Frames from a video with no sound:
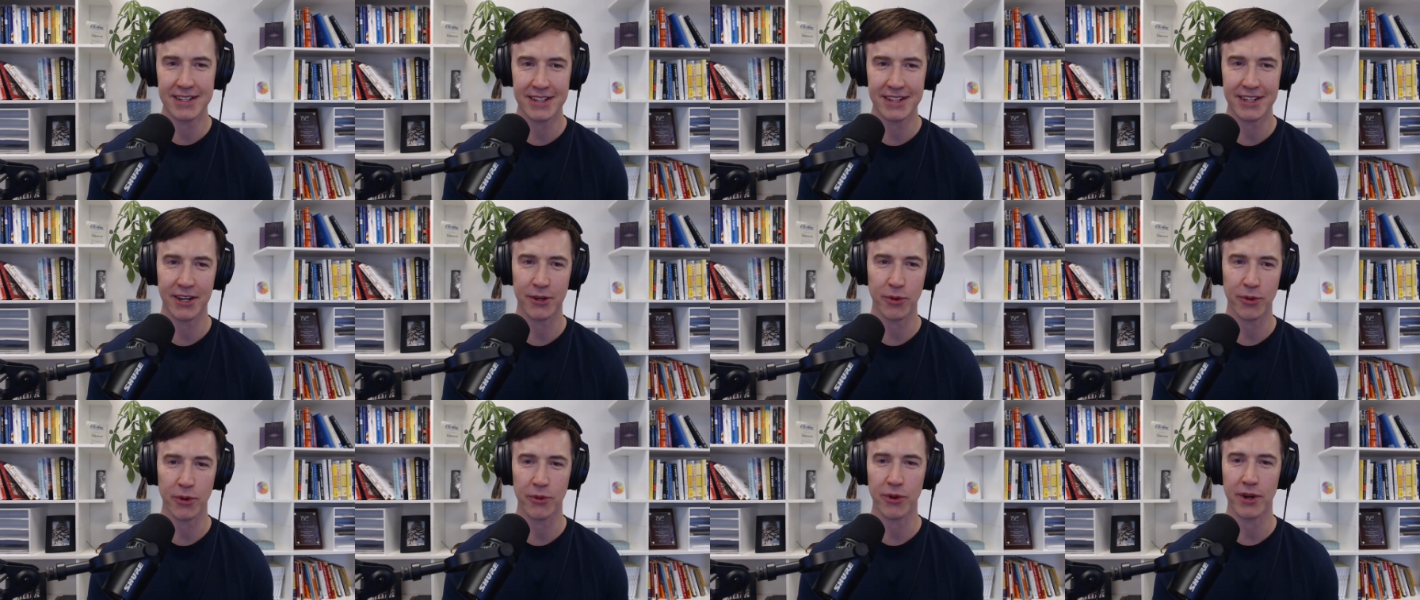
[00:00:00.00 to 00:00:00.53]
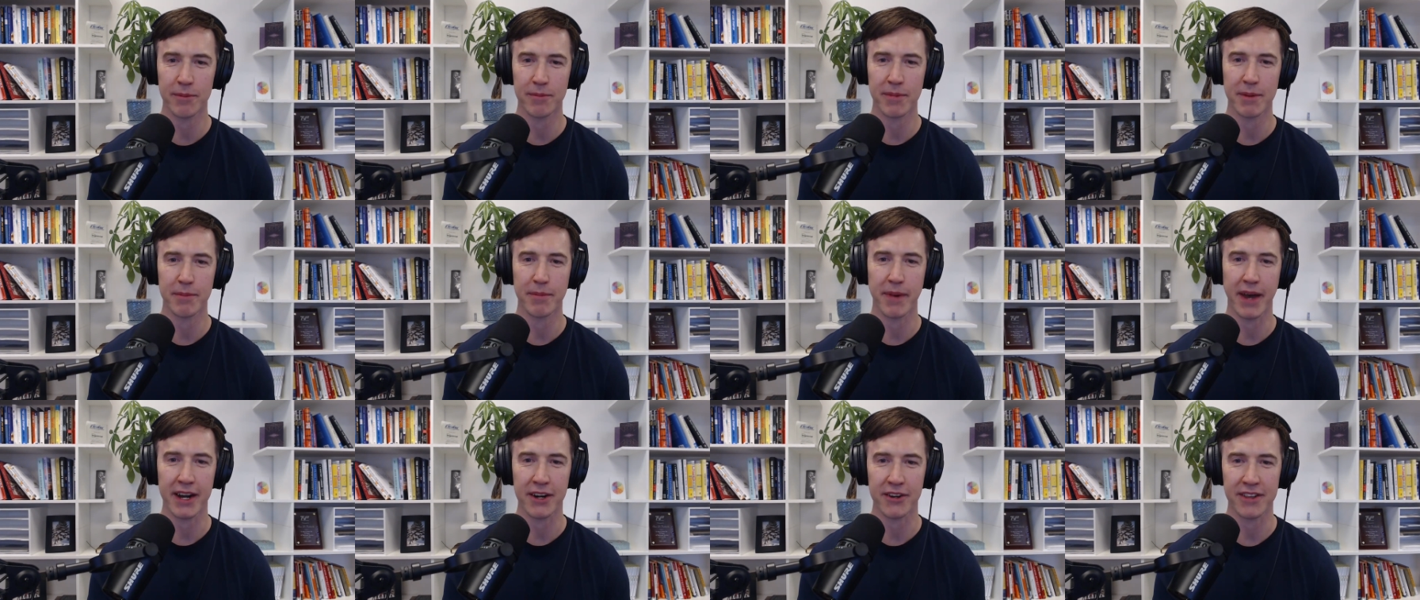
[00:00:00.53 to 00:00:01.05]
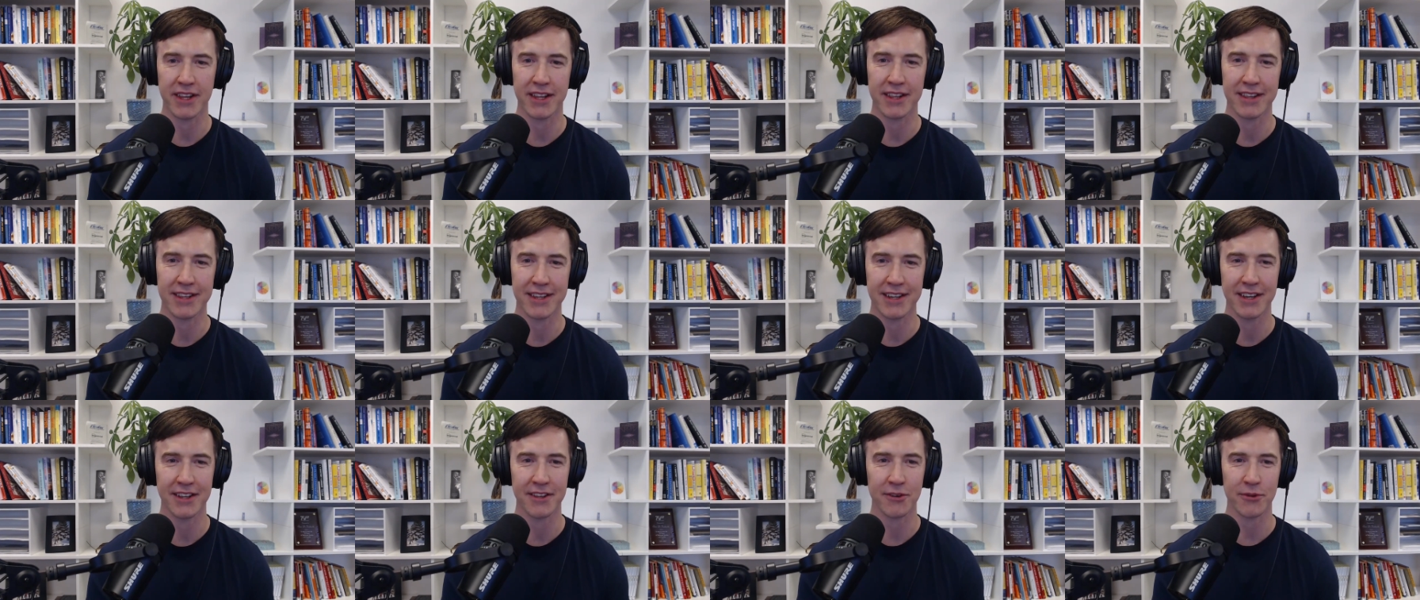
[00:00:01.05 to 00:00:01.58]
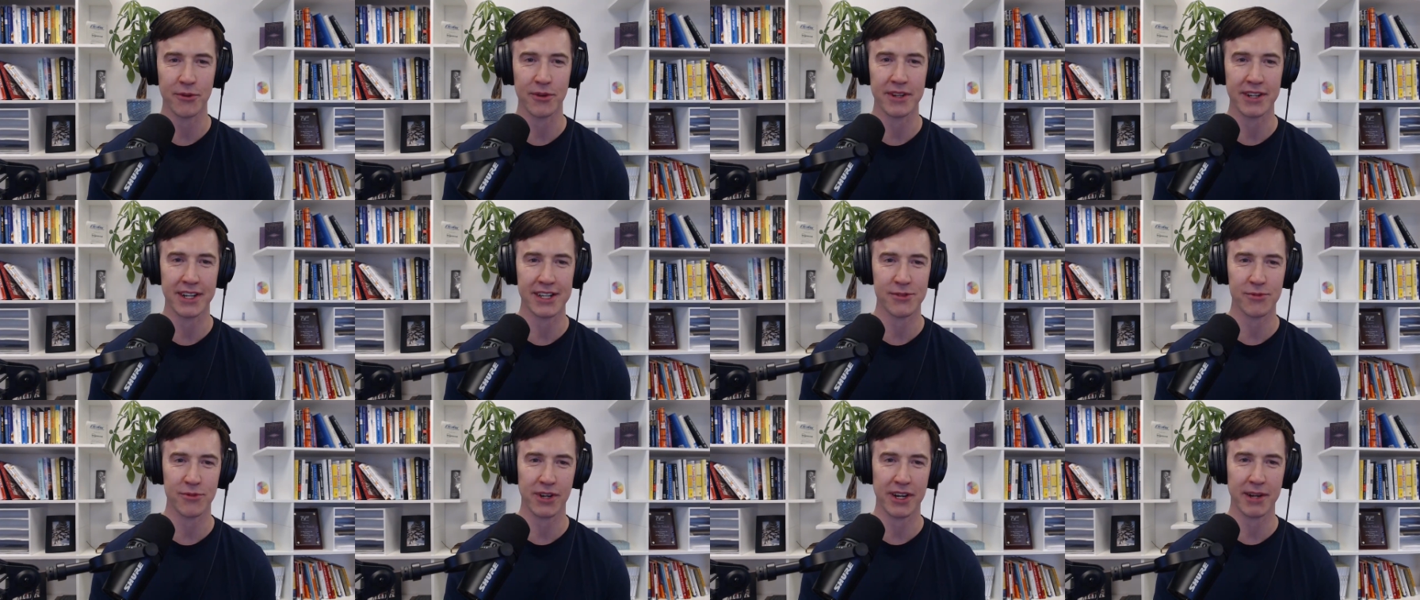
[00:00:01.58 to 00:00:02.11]
We want to be better than the other one
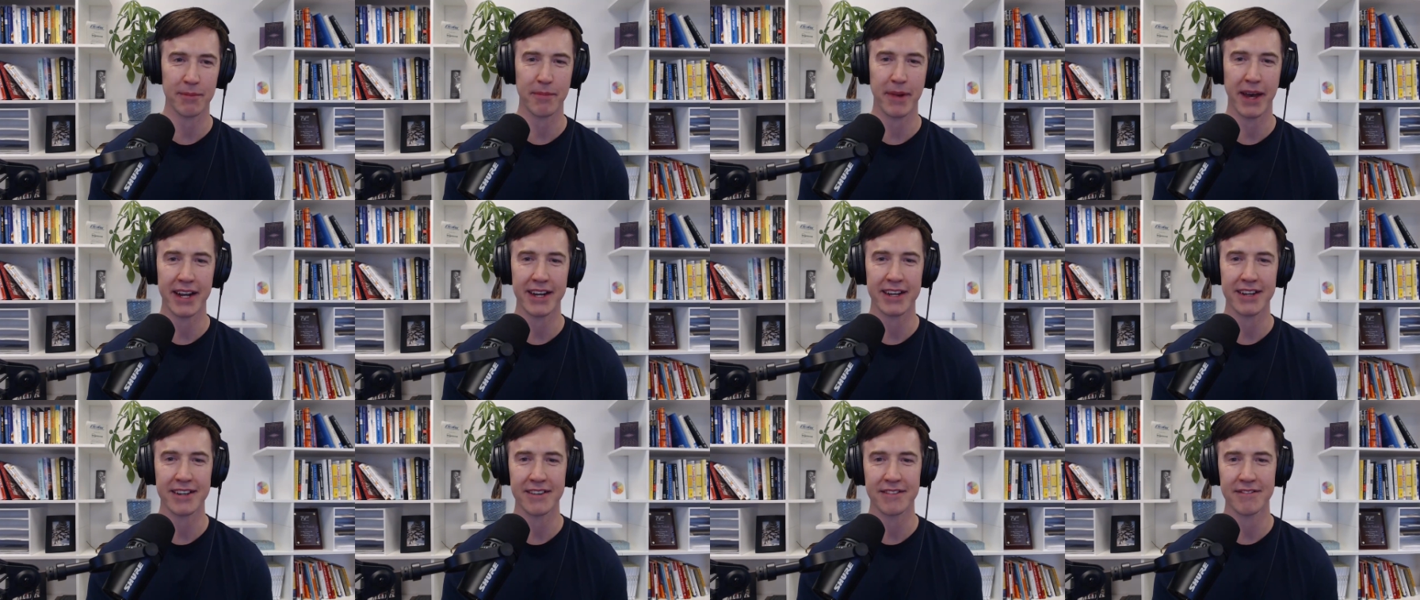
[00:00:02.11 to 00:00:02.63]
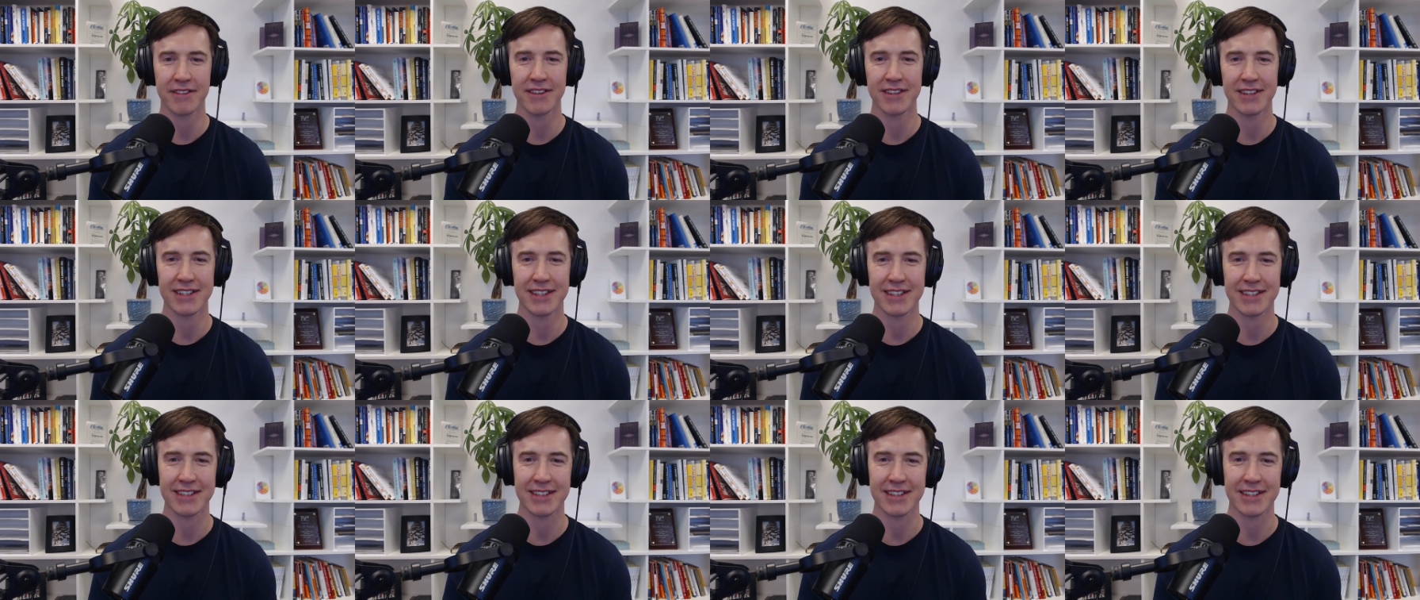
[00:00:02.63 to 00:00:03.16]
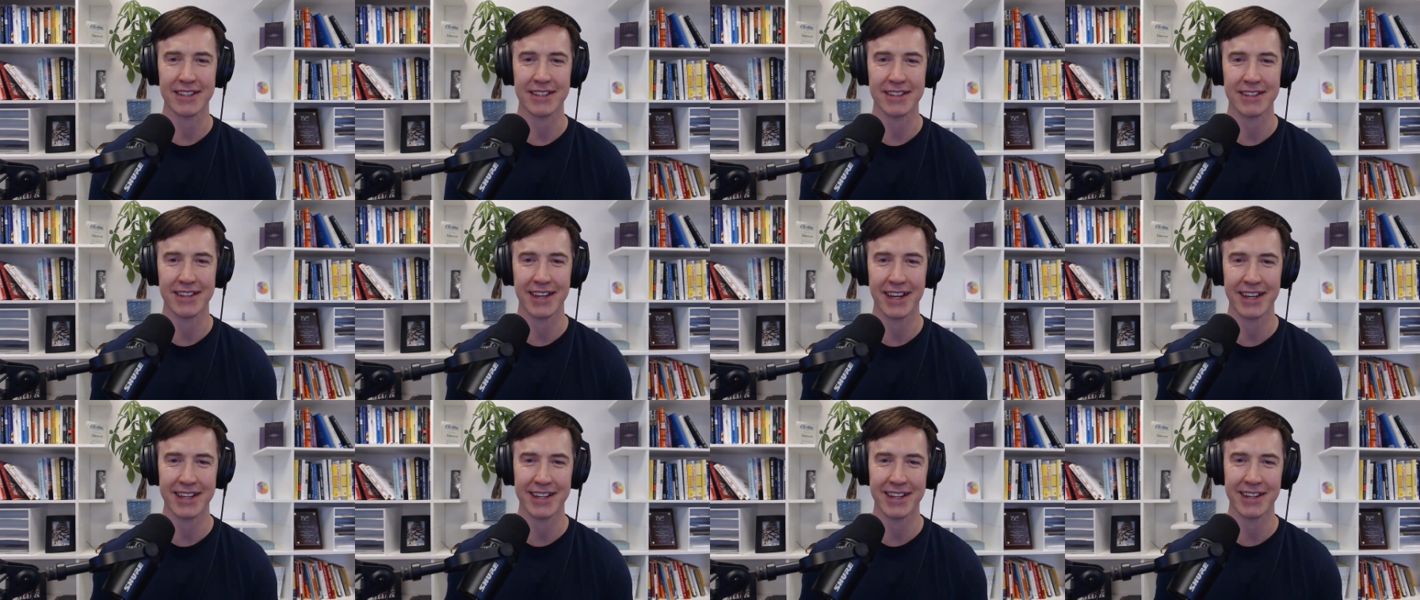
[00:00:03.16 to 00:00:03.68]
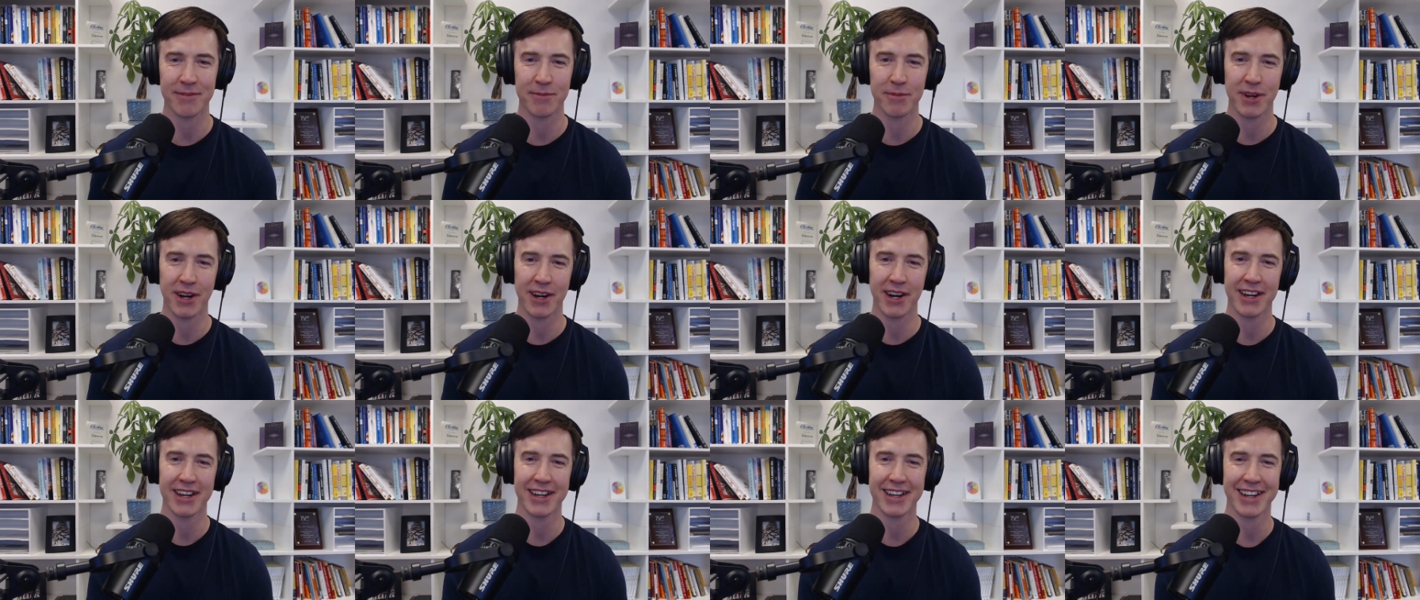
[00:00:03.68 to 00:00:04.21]
because we're competitive at
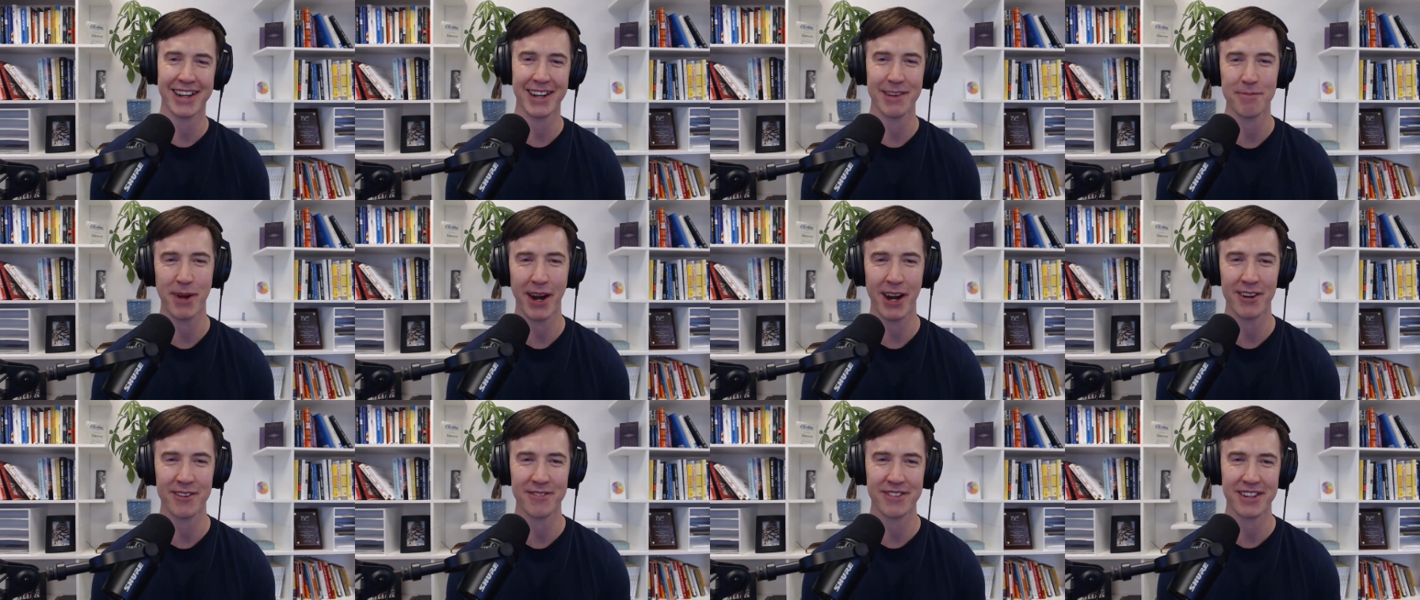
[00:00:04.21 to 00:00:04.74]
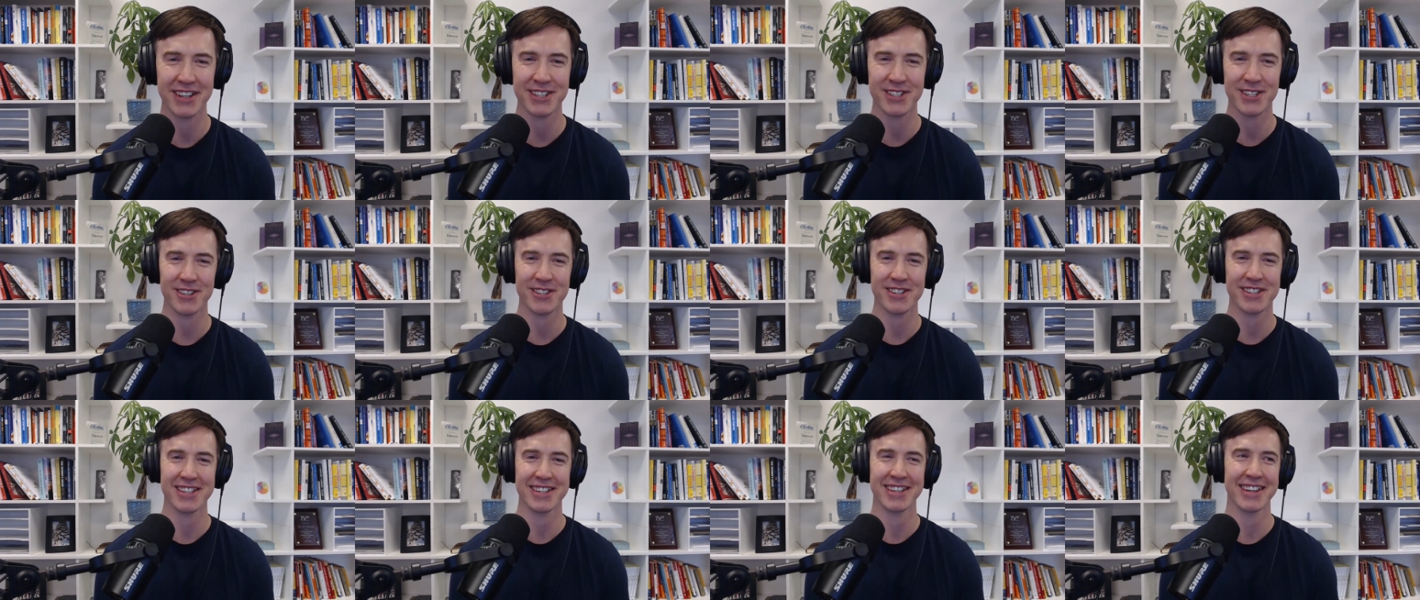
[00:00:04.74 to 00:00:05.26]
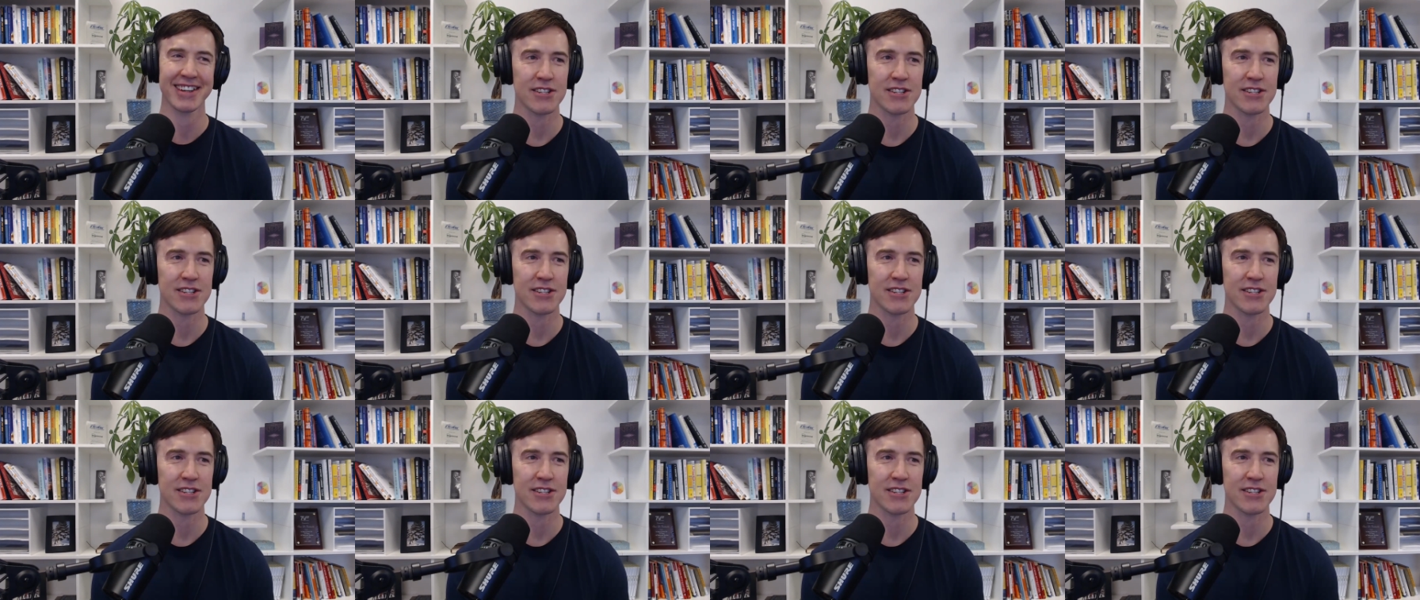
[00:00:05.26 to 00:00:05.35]
Empowered Ventures.